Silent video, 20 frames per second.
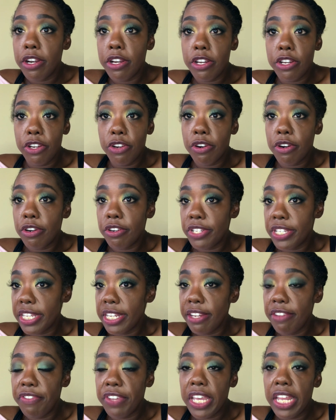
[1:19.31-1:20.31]
your
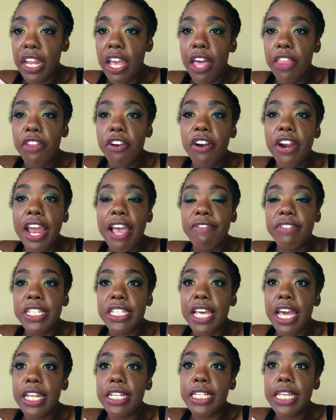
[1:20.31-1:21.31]
significant other, have
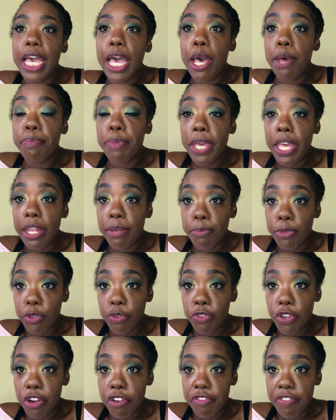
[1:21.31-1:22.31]
decided to up and
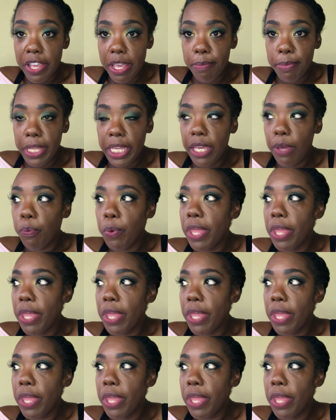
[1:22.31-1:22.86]
move your family,